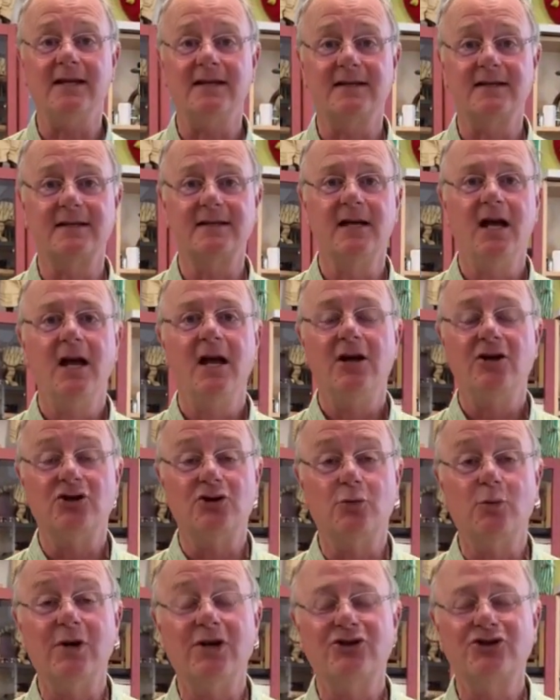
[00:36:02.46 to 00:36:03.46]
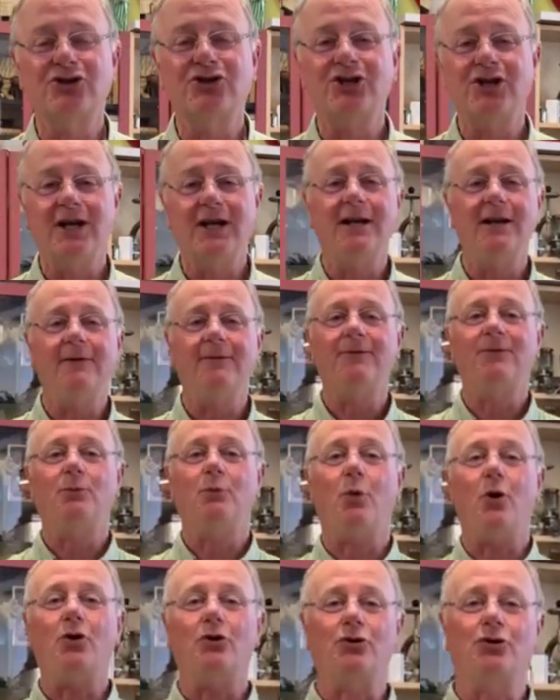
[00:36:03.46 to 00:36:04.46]
this to achieve
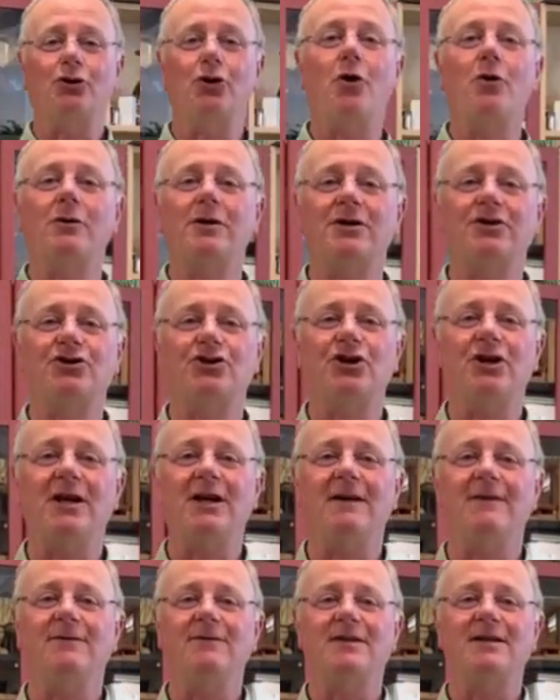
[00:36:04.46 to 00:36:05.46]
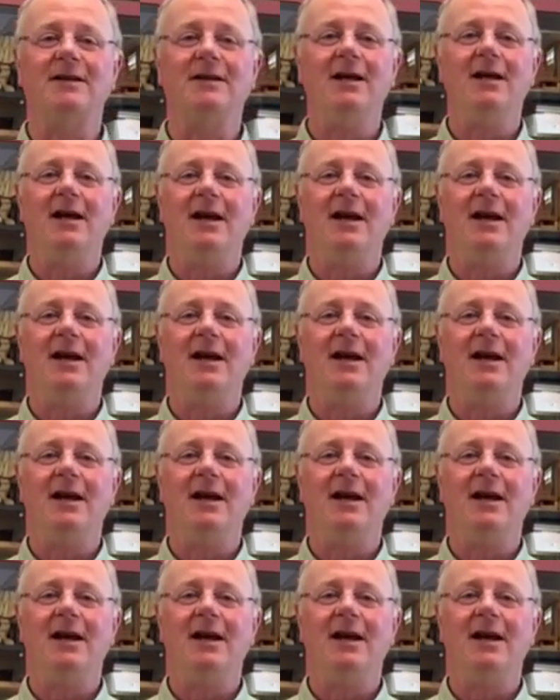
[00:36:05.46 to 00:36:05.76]
what God achieved